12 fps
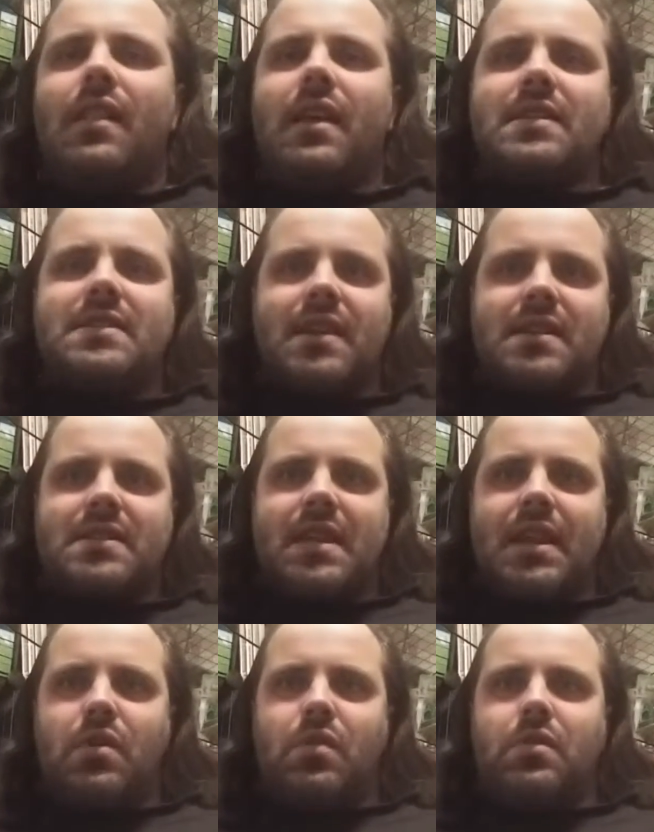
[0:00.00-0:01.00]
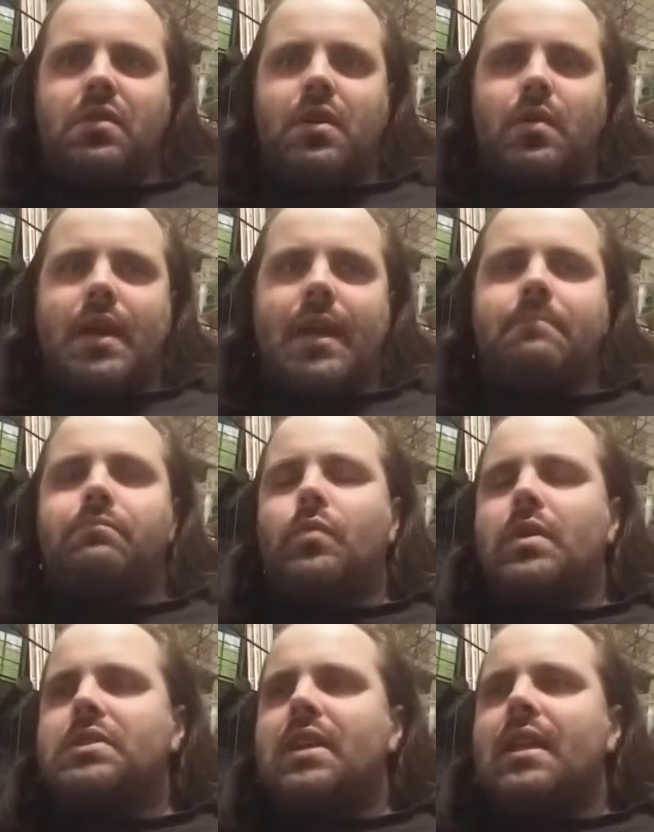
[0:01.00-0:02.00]
It sucks getting old, okay?
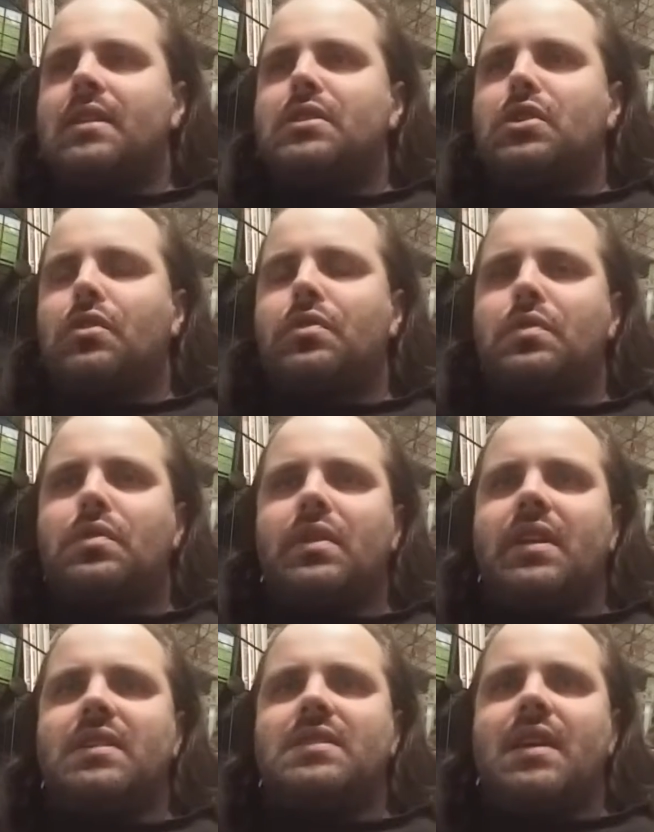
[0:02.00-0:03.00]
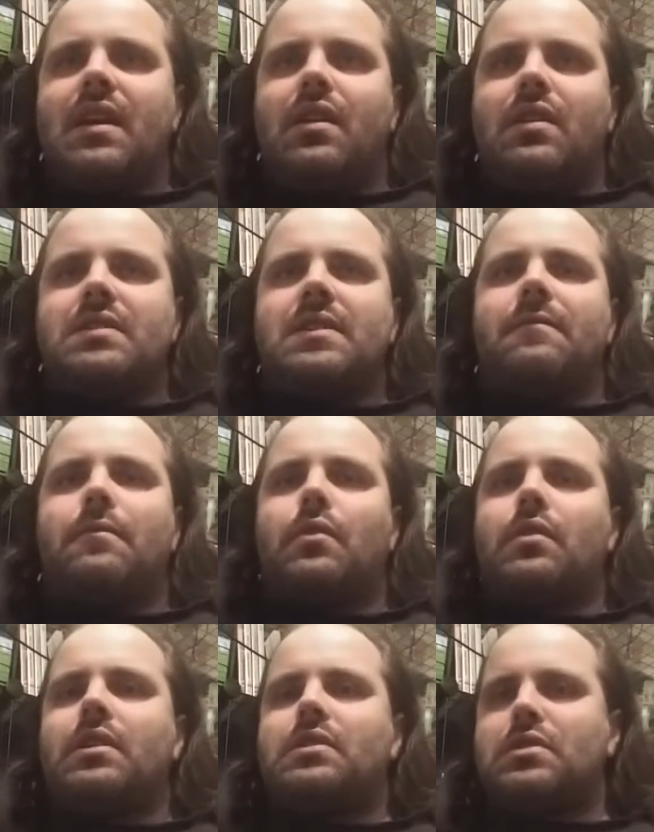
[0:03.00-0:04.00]
Once you get into your 30s and
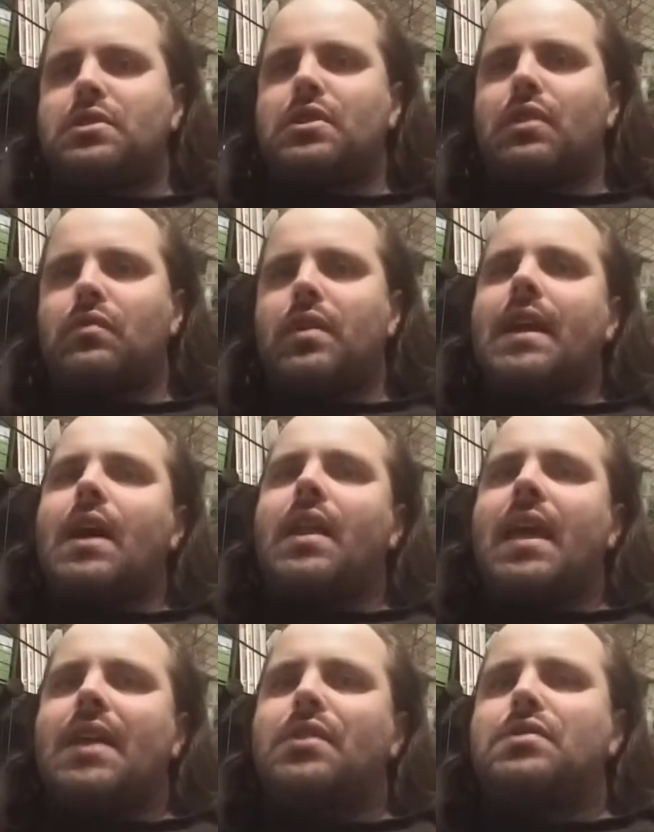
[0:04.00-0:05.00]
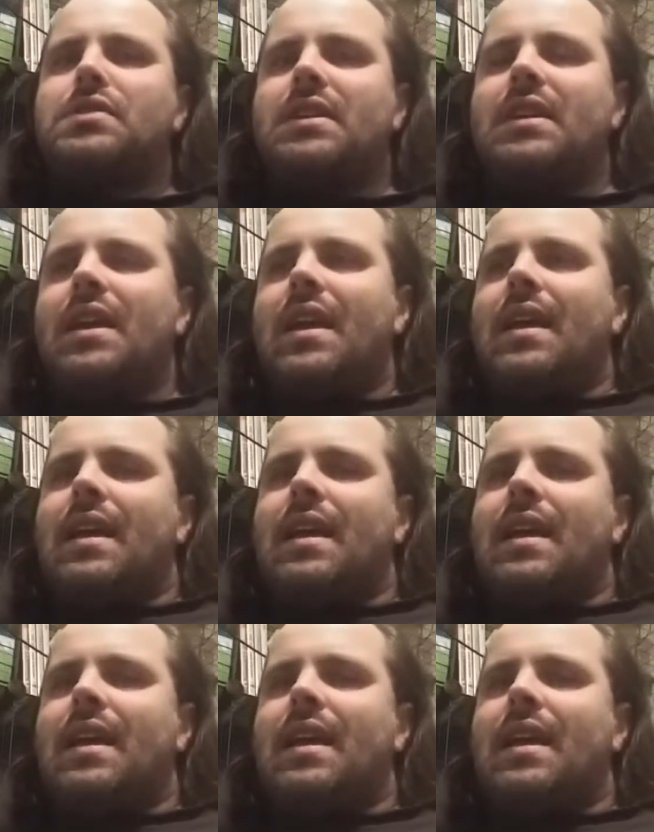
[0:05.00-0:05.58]
40s, you start running out of energy,